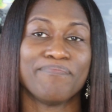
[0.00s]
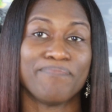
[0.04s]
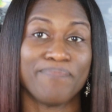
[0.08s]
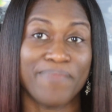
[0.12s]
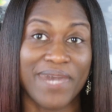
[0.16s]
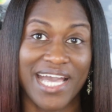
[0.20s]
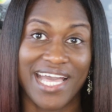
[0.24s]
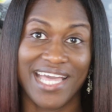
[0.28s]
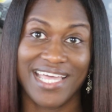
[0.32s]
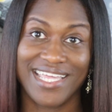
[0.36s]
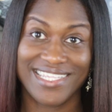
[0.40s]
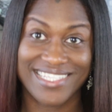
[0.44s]

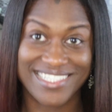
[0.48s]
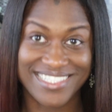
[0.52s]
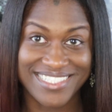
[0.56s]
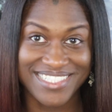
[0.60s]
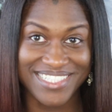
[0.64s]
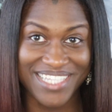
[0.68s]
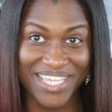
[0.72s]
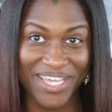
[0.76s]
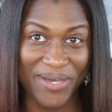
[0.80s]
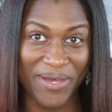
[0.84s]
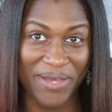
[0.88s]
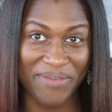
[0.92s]
But
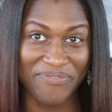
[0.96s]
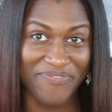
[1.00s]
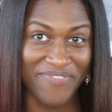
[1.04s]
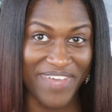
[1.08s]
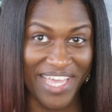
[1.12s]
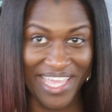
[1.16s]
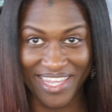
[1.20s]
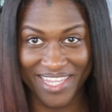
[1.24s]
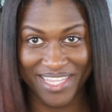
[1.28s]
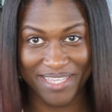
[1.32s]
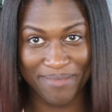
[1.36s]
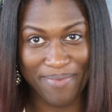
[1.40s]
so I'm
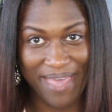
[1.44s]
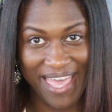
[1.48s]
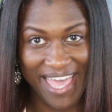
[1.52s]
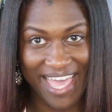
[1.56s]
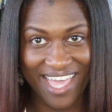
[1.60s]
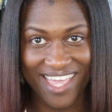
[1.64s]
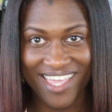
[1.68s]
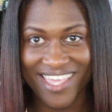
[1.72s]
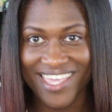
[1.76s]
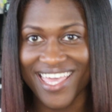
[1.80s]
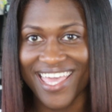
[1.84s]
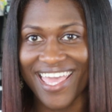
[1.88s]
finally
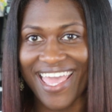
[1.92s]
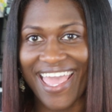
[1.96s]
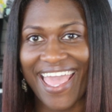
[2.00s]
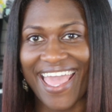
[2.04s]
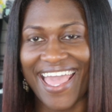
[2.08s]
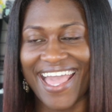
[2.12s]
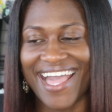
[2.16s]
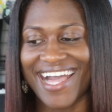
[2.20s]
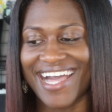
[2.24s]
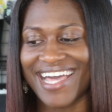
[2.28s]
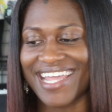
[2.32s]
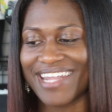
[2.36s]
back
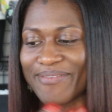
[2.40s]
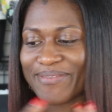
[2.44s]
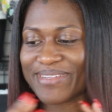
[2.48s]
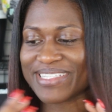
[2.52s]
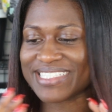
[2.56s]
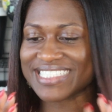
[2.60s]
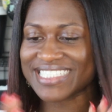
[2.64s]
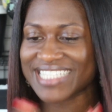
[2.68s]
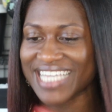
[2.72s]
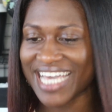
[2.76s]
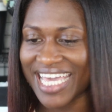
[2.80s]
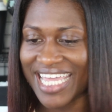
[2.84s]
and I'm
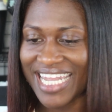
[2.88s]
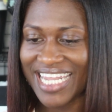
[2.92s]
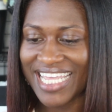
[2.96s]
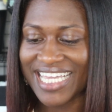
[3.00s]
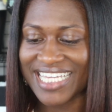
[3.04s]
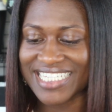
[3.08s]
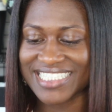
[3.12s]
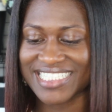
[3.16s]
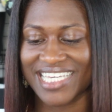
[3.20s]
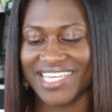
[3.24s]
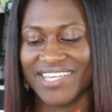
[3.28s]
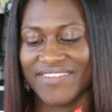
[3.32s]
excited
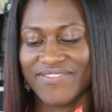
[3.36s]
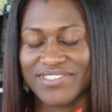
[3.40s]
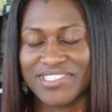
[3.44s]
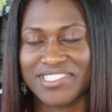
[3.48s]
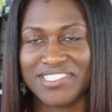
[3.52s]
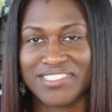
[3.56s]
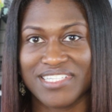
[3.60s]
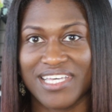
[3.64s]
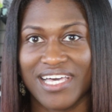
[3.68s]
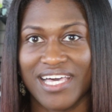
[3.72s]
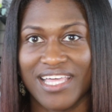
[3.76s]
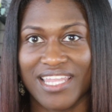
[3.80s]
because I have
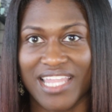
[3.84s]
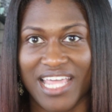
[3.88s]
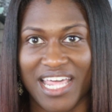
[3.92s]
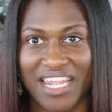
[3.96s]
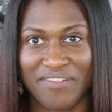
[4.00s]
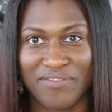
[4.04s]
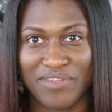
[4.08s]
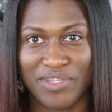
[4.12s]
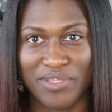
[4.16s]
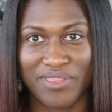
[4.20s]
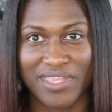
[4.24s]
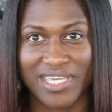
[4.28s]
a lot
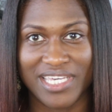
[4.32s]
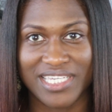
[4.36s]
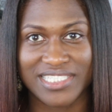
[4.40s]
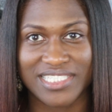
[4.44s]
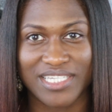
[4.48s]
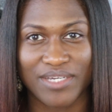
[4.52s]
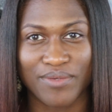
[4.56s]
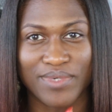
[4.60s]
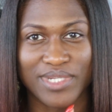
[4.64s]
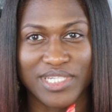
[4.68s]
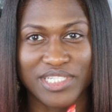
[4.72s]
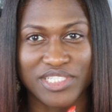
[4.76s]
of new things
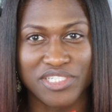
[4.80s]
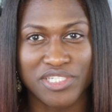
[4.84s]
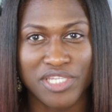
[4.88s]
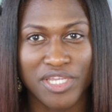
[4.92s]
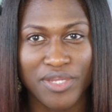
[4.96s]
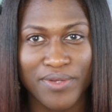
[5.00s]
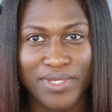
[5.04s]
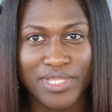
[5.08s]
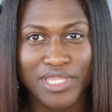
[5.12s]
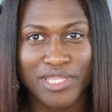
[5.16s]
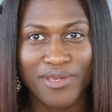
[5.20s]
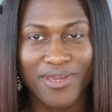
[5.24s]
I want to
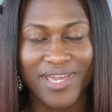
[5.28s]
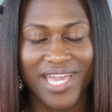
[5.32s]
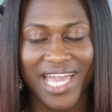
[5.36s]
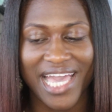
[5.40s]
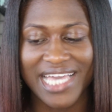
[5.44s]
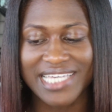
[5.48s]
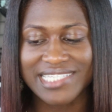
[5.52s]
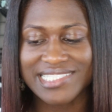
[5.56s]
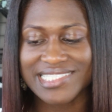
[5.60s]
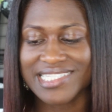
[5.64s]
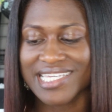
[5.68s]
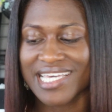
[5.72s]
share with you
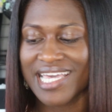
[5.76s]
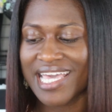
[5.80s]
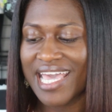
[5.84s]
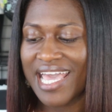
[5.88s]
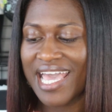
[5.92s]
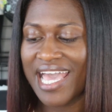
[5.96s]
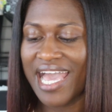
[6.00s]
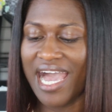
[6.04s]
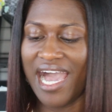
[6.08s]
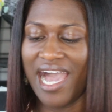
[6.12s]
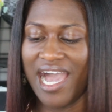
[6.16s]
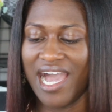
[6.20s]
guys.
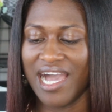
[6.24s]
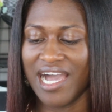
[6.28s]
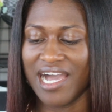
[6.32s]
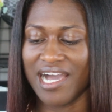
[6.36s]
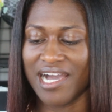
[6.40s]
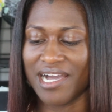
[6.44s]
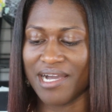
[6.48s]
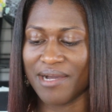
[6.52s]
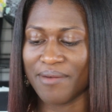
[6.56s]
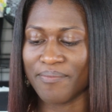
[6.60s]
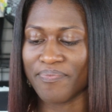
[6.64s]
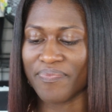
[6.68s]

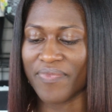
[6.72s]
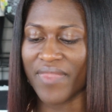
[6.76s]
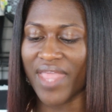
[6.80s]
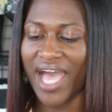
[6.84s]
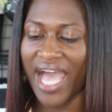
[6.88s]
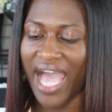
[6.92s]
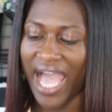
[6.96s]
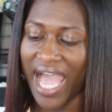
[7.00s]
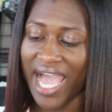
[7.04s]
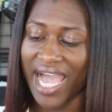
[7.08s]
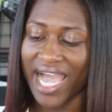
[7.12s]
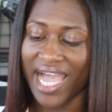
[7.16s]

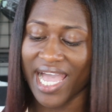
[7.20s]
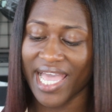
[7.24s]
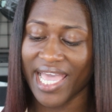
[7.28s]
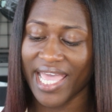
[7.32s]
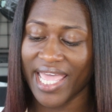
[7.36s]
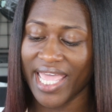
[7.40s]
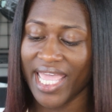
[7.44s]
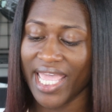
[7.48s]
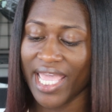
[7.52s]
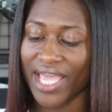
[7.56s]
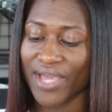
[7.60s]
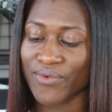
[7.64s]

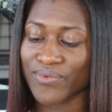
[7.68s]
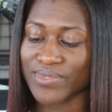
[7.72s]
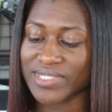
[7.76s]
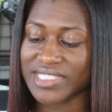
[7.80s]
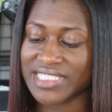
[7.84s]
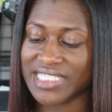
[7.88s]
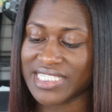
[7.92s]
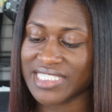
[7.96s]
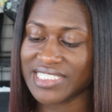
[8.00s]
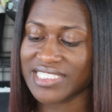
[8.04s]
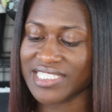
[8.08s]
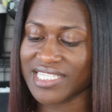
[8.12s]
I was
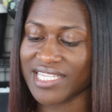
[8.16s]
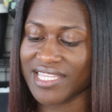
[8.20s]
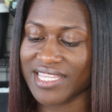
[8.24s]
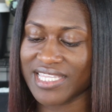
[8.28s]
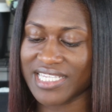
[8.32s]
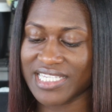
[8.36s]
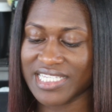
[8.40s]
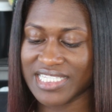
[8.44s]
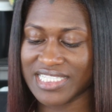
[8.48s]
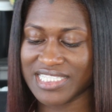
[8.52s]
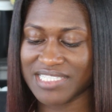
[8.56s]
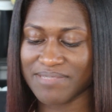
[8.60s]
sent
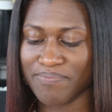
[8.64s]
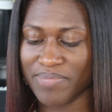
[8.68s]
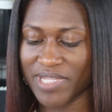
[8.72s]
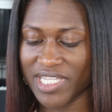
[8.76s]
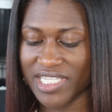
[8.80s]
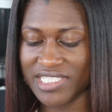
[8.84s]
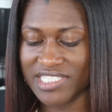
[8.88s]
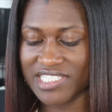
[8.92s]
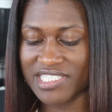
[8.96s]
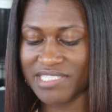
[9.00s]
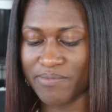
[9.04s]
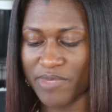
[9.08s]
this
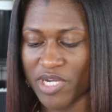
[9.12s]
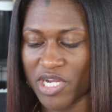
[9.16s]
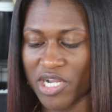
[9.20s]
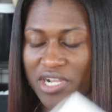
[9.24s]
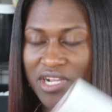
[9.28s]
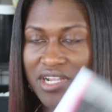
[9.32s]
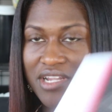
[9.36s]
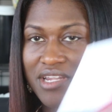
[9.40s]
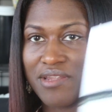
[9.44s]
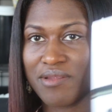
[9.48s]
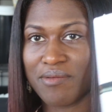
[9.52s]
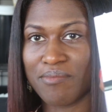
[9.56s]
Blend
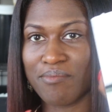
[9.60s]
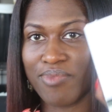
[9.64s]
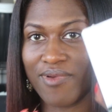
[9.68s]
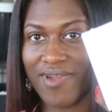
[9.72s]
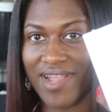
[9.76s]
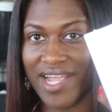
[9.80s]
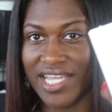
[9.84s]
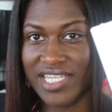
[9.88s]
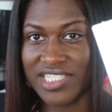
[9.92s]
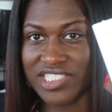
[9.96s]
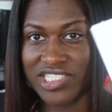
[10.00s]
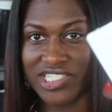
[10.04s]
Smart
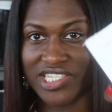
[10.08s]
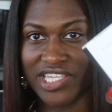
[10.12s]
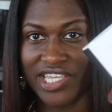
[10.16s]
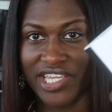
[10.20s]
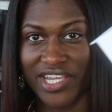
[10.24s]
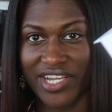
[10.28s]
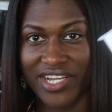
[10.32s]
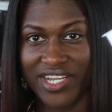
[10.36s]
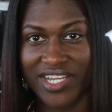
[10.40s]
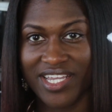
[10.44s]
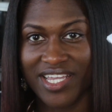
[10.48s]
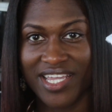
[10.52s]
brush
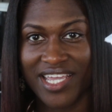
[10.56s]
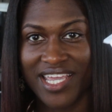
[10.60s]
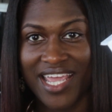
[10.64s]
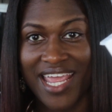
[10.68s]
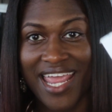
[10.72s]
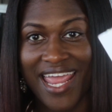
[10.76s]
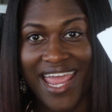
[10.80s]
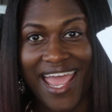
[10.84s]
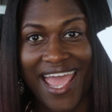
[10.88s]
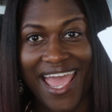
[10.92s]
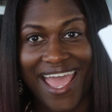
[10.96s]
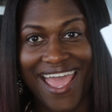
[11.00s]
here
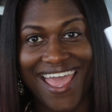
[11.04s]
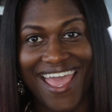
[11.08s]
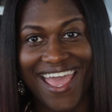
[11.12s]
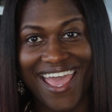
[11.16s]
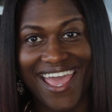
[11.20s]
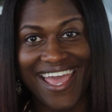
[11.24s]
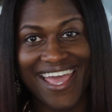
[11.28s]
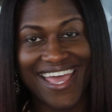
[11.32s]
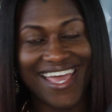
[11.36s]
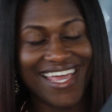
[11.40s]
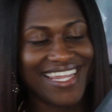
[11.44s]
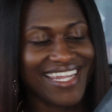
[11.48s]

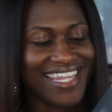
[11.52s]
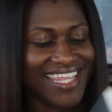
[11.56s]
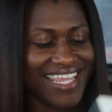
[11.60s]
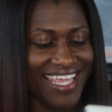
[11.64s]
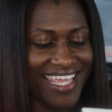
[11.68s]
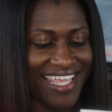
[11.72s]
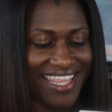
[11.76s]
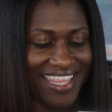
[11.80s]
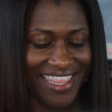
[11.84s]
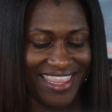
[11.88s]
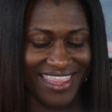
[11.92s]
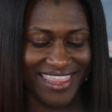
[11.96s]

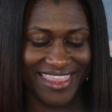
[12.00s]
and